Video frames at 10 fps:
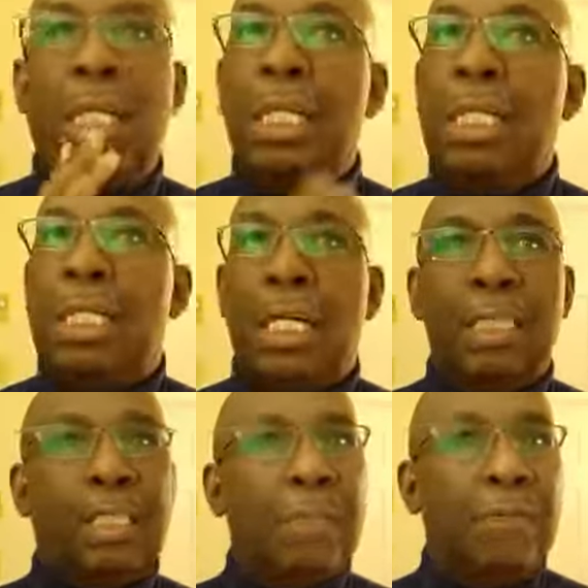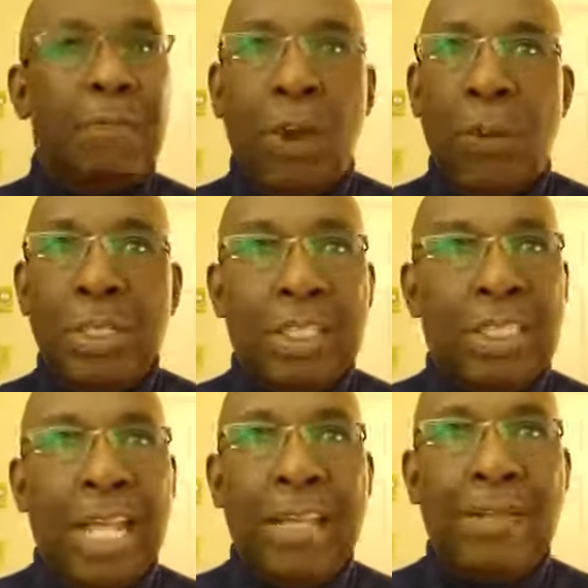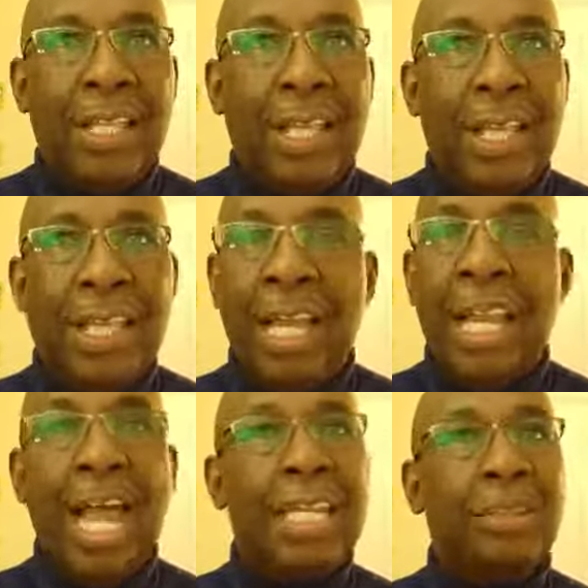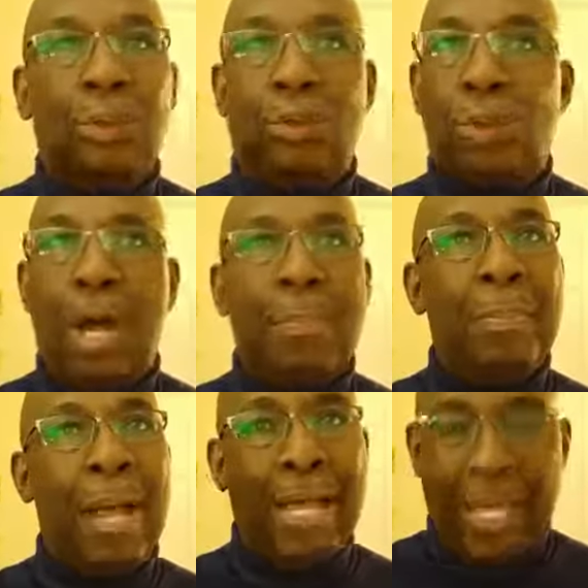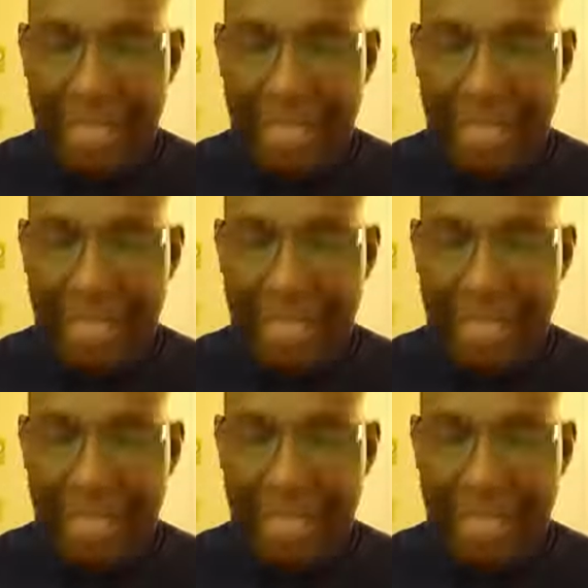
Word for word: He does the very same thing. And I just drop my